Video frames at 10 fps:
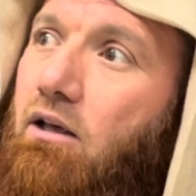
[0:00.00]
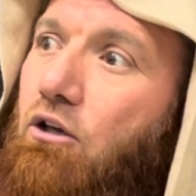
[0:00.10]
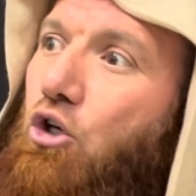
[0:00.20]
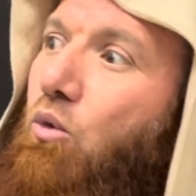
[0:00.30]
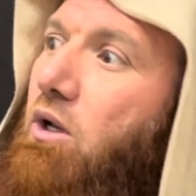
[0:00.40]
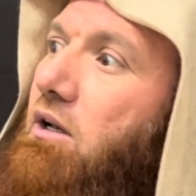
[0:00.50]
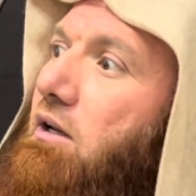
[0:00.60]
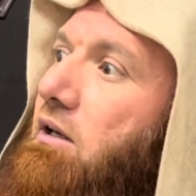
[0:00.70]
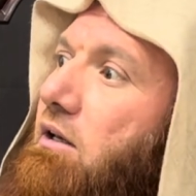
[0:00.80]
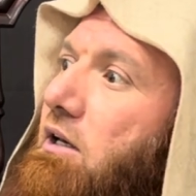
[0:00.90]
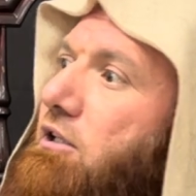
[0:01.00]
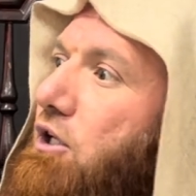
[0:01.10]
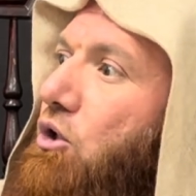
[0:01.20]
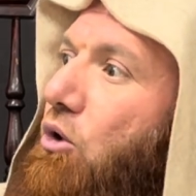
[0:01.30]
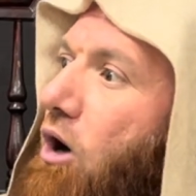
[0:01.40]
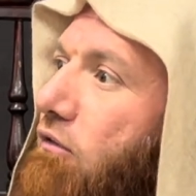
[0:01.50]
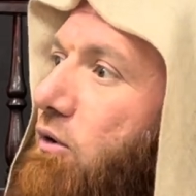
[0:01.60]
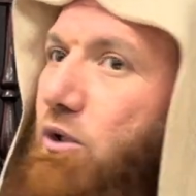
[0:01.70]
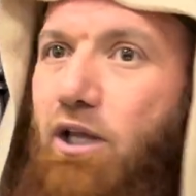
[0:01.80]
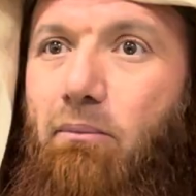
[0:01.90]
You will eating your coffee
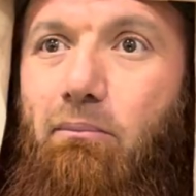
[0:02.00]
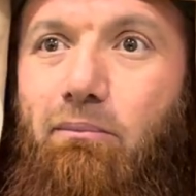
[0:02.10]
with him.